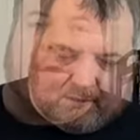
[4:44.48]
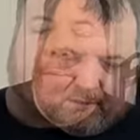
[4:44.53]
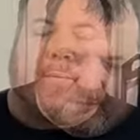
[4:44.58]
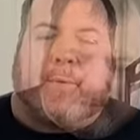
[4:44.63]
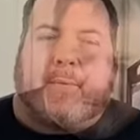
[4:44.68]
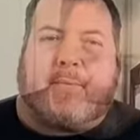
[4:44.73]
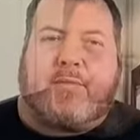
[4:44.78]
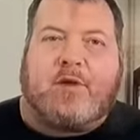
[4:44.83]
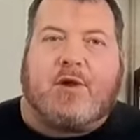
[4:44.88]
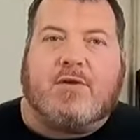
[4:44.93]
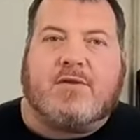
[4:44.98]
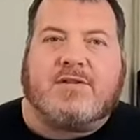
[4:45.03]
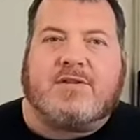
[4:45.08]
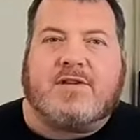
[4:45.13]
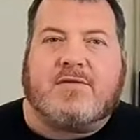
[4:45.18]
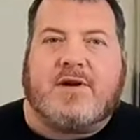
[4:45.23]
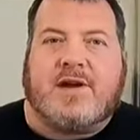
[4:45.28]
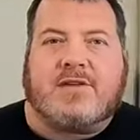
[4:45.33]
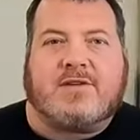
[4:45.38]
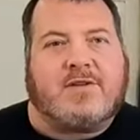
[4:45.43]
We'll throw this in
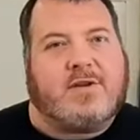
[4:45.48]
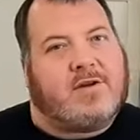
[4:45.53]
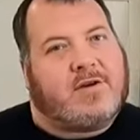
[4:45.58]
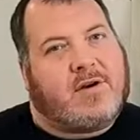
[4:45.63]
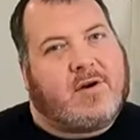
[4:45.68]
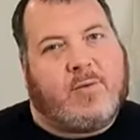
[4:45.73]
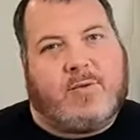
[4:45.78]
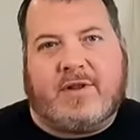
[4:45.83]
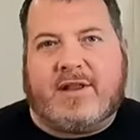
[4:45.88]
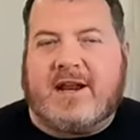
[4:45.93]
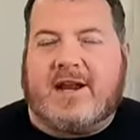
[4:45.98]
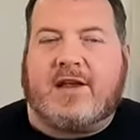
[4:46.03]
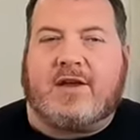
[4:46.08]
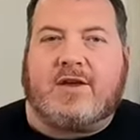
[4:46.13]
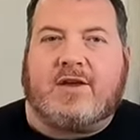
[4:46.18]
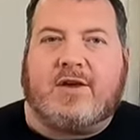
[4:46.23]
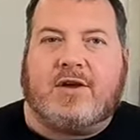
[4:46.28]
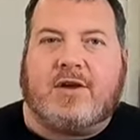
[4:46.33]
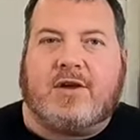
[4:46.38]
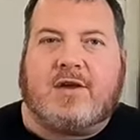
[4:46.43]
the rice cooker, we'll let it
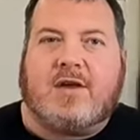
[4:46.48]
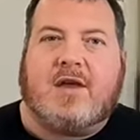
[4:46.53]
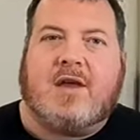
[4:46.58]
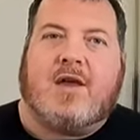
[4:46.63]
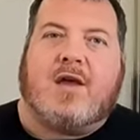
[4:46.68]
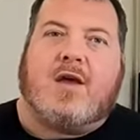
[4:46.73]
cook.